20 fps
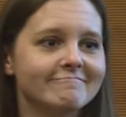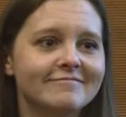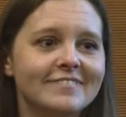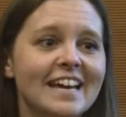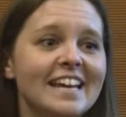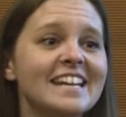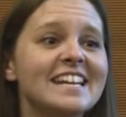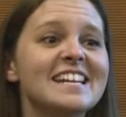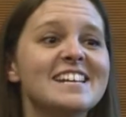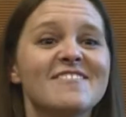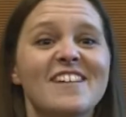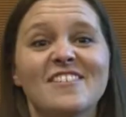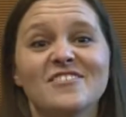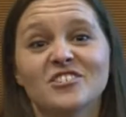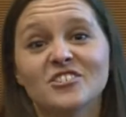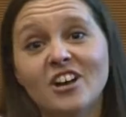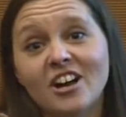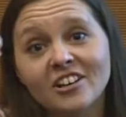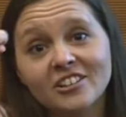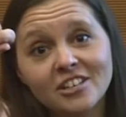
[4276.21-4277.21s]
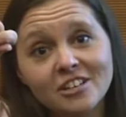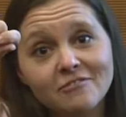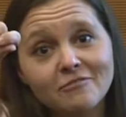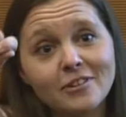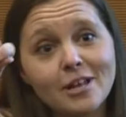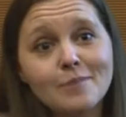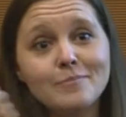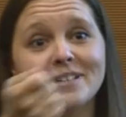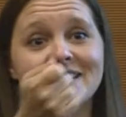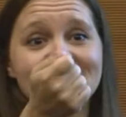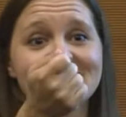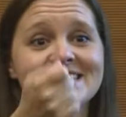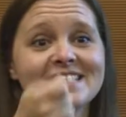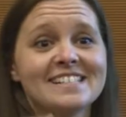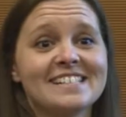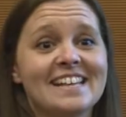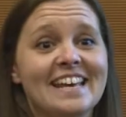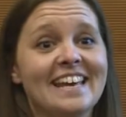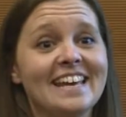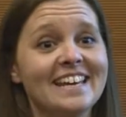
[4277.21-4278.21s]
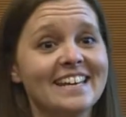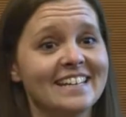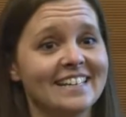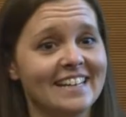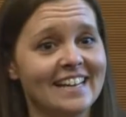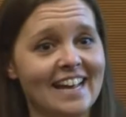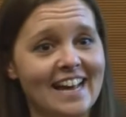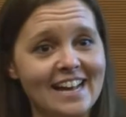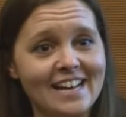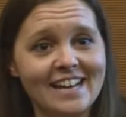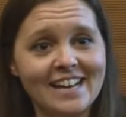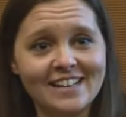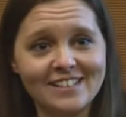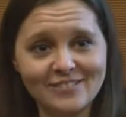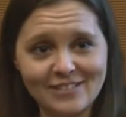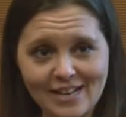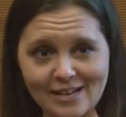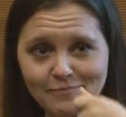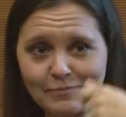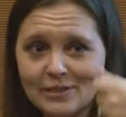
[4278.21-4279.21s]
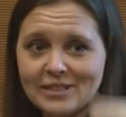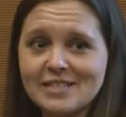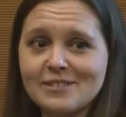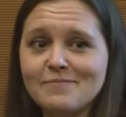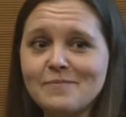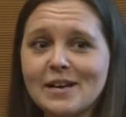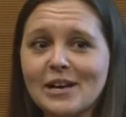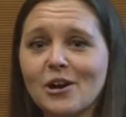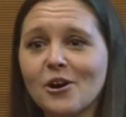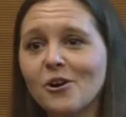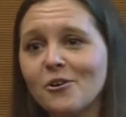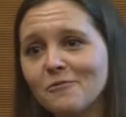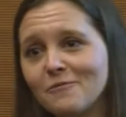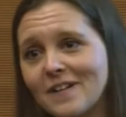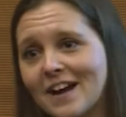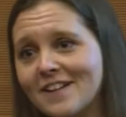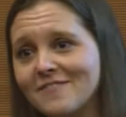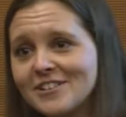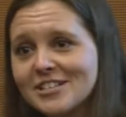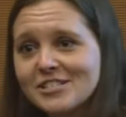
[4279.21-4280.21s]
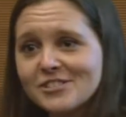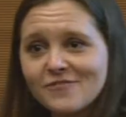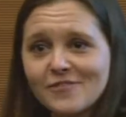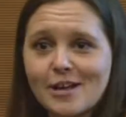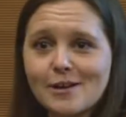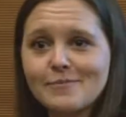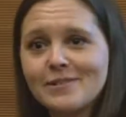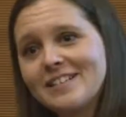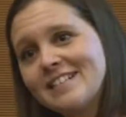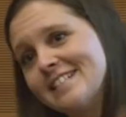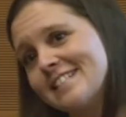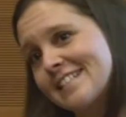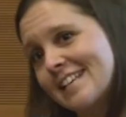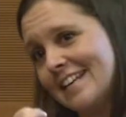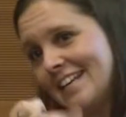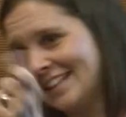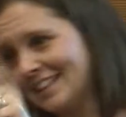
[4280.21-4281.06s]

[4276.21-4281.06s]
They didn't even have to lock their floppy disks in. I, I put the big old five inch floppy disk in